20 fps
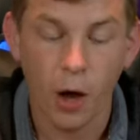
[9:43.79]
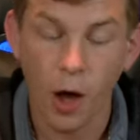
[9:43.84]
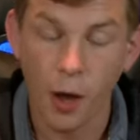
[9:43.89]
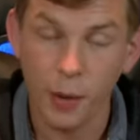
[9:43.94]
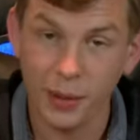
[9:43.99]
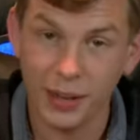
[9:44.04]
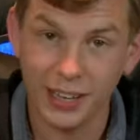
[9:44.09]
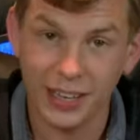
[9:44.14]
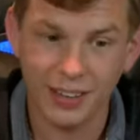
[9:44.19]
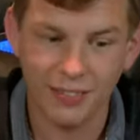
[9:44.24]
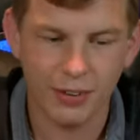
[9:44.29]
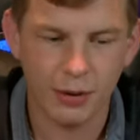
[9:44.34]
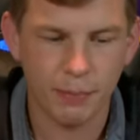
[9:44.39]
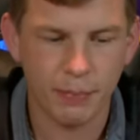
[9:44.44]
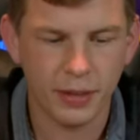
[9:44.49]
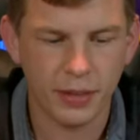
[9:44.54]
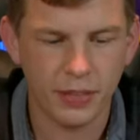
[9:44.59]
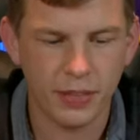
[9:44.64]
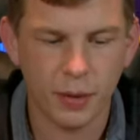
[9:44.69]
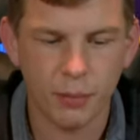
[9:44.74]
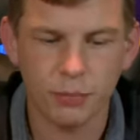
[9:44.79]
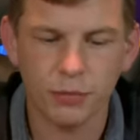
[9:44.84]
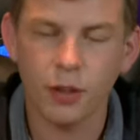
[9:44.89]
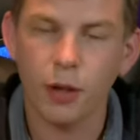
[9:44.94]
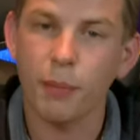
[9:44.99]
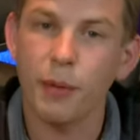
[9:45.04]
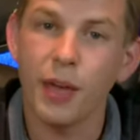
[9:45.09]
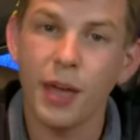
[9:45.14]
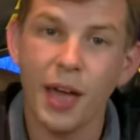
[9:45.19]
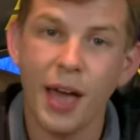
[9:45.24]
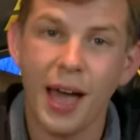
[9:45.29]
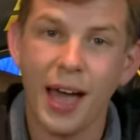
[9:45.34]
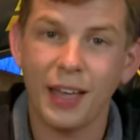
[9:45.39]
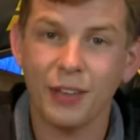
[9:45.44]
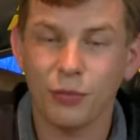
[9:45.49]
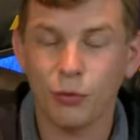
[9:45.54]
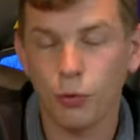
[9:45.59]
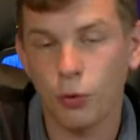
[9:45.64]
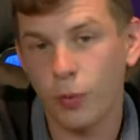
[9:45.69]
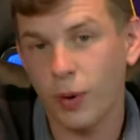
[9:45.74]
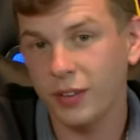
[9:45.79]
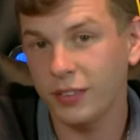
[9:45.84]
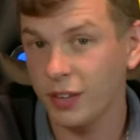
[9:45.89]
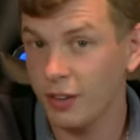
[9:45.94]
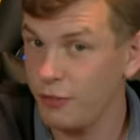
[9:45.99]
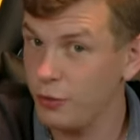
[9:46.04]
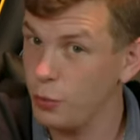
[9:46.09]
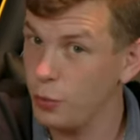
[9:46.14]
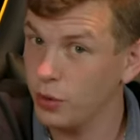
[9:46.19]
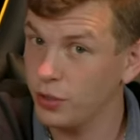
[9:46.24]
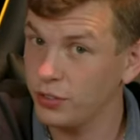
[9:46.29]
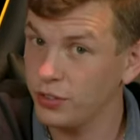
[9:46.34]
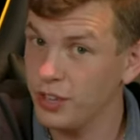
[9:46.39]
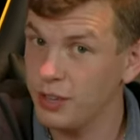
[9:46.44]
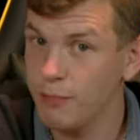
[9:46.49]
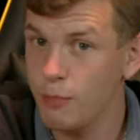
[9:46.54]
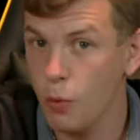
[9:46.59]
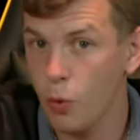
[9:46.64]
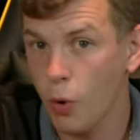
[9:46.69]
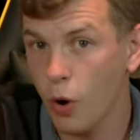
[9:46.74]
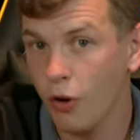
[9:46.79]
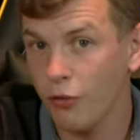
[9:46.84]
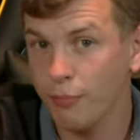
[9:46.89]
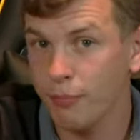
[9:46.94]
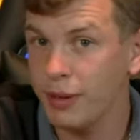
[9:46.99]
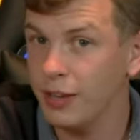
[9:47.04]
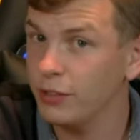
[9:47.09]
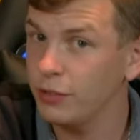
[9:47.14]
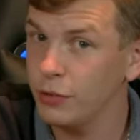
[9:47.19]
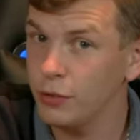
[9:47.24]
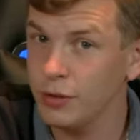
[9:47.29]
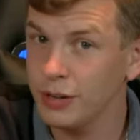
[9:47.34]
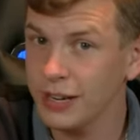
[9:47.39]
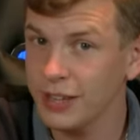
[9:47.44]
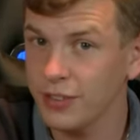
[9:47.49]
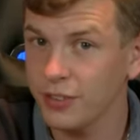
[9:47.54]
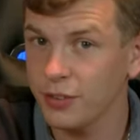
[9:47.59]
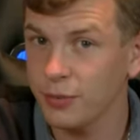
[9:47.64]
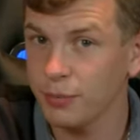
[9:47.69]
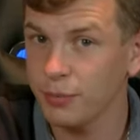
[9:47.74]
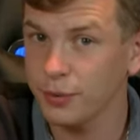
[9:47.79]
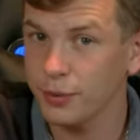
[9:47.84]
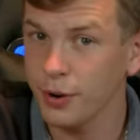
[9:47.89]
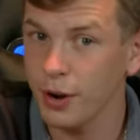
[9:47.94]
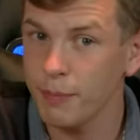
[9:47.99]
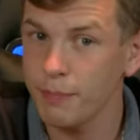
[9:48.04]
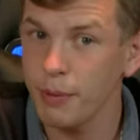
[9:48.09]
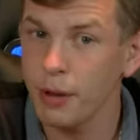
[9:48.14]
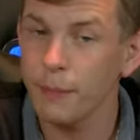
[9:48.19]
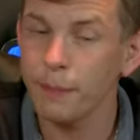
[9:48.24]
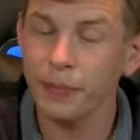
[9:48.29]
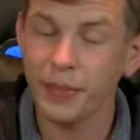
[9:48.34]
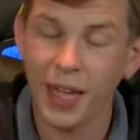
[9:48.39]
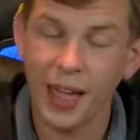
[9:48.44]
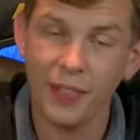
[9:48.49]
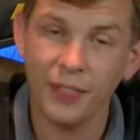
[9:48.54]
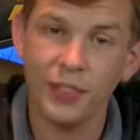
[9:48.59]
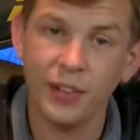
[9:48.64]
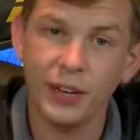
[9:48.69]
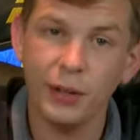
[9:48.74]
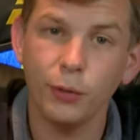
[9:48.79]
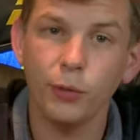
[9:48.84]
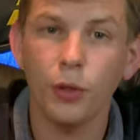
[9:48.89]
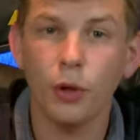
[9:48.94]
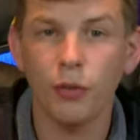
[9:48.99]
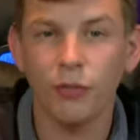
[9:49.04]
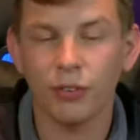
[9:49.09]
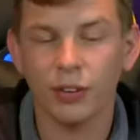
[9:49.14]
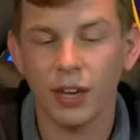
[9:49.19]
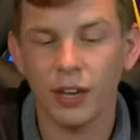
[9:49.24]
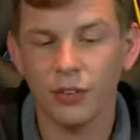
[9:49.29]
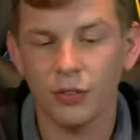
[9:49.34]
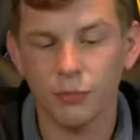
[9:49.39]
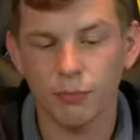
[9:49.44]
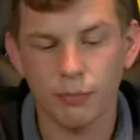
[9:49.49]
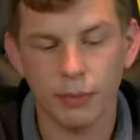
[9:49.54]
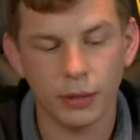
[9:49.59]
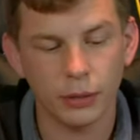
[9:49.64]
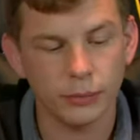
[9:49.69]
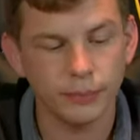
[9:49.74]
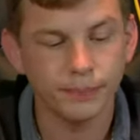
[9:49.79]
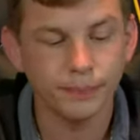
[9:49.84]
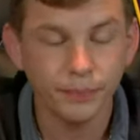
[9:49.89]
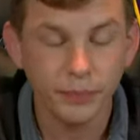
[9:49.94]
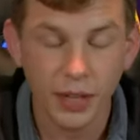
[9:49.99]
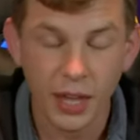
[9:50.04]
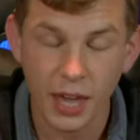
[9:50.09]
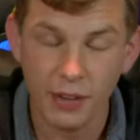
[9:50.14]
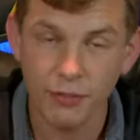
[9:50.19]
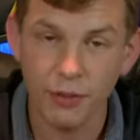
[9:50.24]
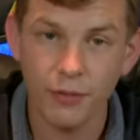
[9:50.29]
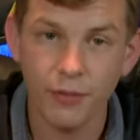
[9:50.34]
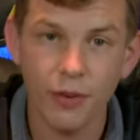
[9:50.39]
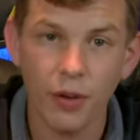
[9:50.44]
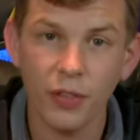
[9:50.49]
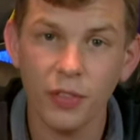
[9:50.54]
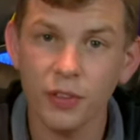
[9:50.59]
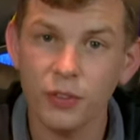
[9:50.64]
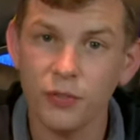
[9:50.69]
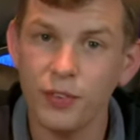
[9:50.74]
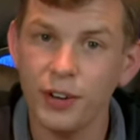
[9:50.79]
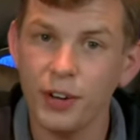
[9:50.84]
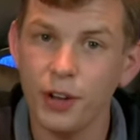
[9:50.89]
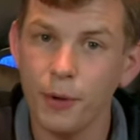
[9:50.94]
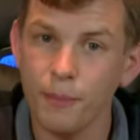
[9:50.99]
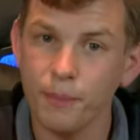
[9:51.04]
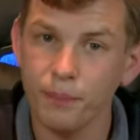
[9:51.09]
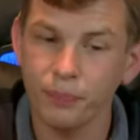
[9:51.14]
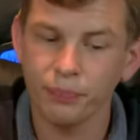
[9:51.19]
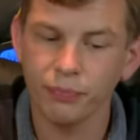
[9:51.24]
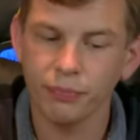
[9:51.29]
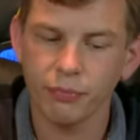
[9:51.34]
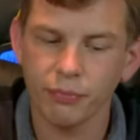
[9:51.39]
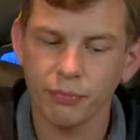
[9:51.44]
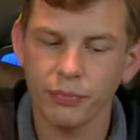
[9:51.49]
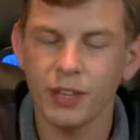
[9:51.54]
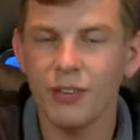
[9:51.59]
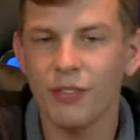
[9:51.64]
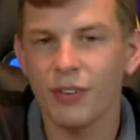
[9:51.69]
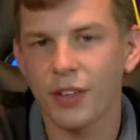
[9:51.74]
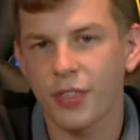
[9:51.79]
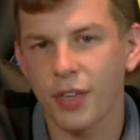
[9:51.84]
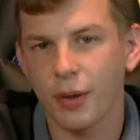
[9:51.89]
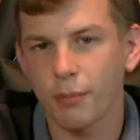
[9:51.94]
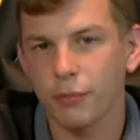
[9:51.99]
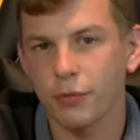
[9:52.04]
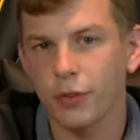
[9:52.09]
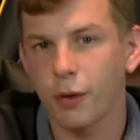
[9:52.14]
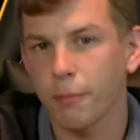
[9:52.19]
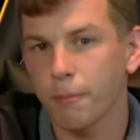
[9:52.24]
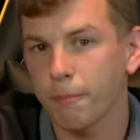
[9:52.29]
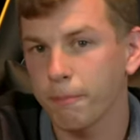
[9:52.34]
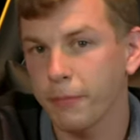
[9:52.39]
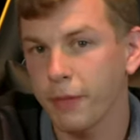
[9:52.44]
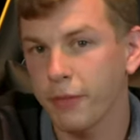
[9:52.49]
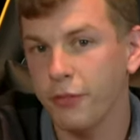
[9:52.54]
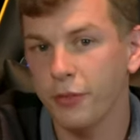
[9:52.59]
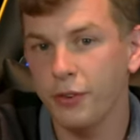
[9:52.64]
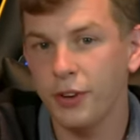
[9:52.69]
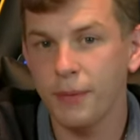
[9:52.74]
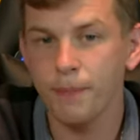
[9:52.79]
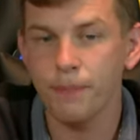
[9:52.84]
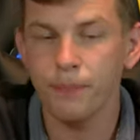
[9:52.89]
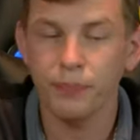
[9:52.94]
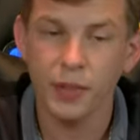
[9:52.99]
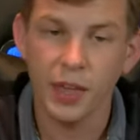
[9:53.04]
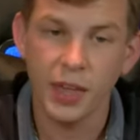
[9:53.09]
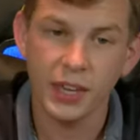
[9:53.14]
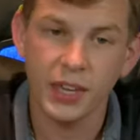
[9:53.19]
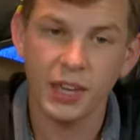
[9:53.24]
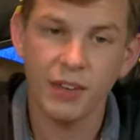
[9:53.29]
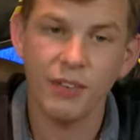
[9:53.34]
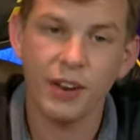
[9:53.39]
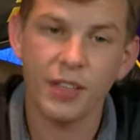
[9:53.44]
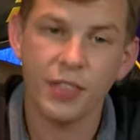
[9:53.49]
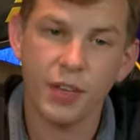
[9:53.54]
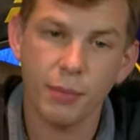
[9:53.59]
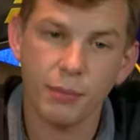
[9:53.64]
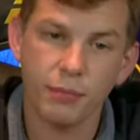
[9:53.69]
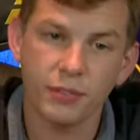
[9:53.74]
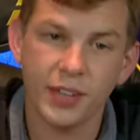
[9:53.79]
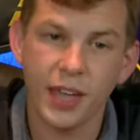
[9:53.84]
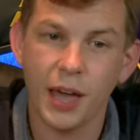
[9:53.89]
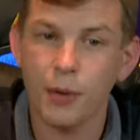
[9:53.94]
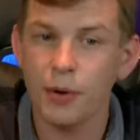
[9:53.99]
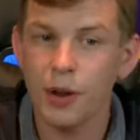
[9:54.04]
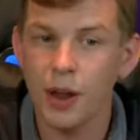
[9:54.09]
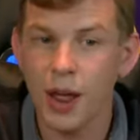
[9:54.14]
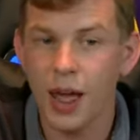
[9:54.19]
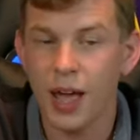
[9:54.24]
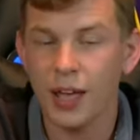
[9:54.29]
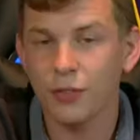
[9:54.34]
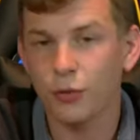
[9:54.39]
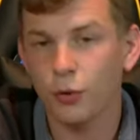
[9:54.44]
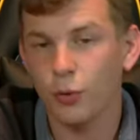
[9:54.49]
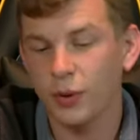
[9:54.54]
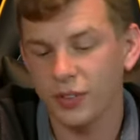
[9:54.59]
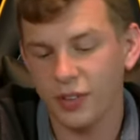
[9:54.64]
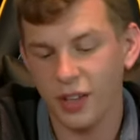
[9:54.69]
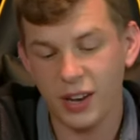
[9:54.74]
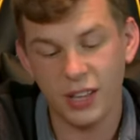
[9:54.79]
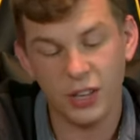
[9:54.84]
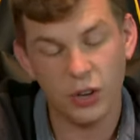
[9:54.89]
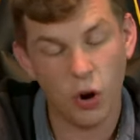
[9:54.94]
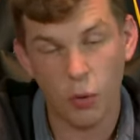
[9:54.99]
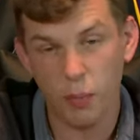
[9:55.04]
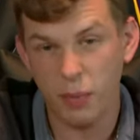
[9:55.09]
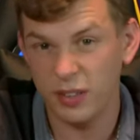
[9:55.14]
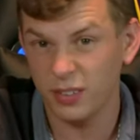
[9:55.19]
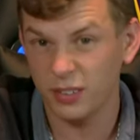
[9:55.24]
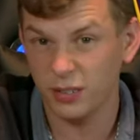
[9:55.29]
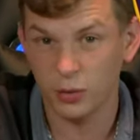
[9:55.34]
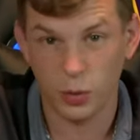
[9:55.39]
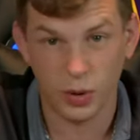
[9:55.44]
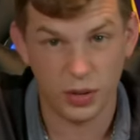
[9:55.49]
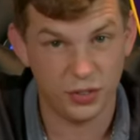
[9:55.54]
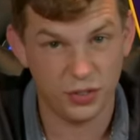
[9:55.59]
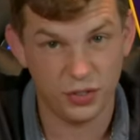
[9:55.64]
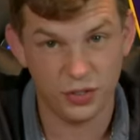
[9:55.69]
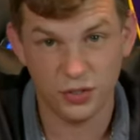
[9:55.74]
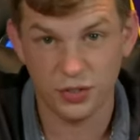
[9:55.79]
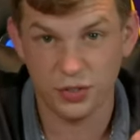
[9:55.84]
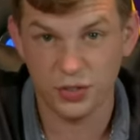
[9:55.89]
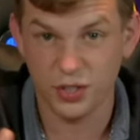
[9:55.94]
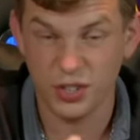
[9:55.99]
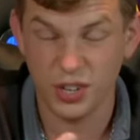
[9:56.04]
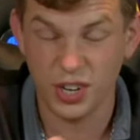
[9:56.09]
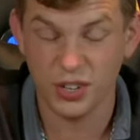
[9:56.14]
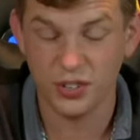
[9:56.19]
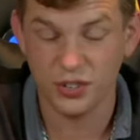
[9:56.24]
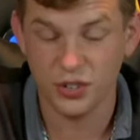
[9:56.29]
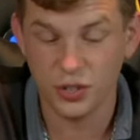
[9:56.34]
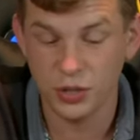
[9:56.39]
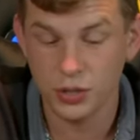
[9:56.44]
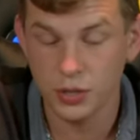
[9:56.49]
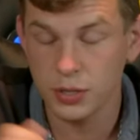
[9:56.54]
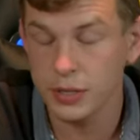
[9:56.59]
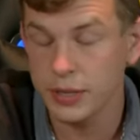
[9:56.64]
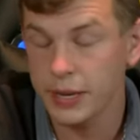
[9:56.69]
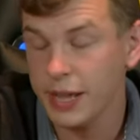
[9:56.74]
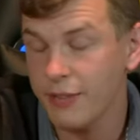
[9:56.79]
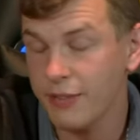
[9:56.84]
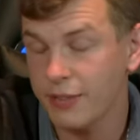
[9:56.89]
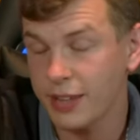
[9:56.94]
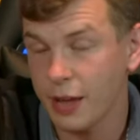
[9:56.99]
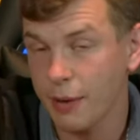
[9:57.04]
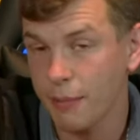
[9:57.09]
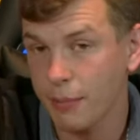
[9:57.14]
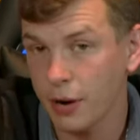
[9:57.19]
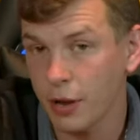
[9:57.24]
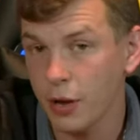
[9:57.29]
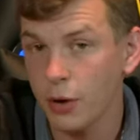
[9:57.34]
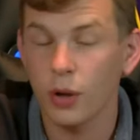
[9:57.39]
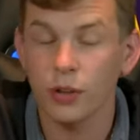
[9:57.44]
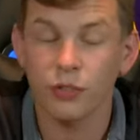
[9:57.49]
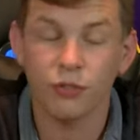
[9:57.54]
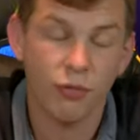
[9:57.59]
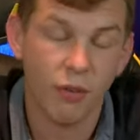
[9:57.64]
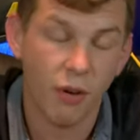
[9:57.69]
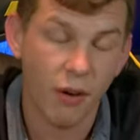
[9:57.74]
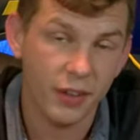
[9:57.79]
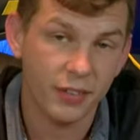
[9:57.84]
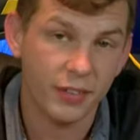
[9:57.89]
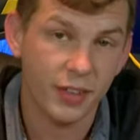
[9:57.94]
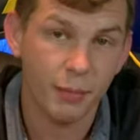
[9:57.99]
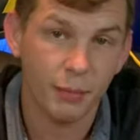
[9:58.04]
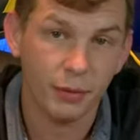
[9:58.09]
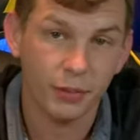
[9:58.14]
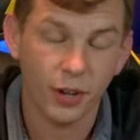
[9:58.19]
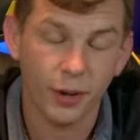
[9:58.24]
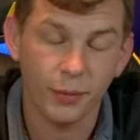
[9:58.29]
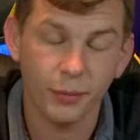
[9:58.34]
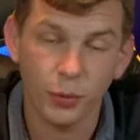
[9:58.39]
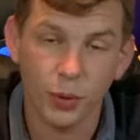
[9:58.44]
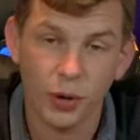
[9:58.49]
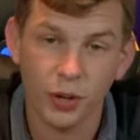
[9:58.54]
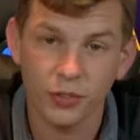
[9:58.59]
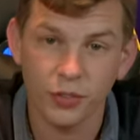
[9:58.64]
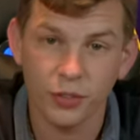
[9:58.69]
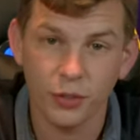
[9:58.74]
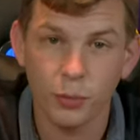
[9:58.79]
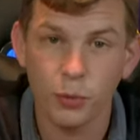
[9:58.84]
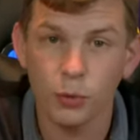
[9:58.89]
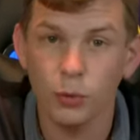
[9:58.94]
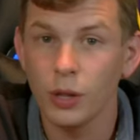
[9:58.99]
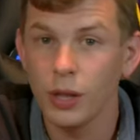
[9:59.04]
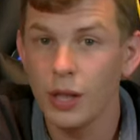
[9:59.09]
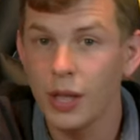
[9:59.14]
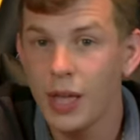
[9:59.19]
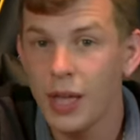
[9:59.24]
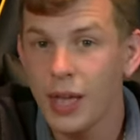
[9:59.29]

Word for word: I'm going to give it a big thumbs up. As always, if you want to see more of me, do click the subscribe button and the little notification bell. If you've liked this video, give it a thumbs up. If you didn't, give it a thumbs down. As always, any comments, questions, suggestions, leave it down below. I try and take my time to answer them all.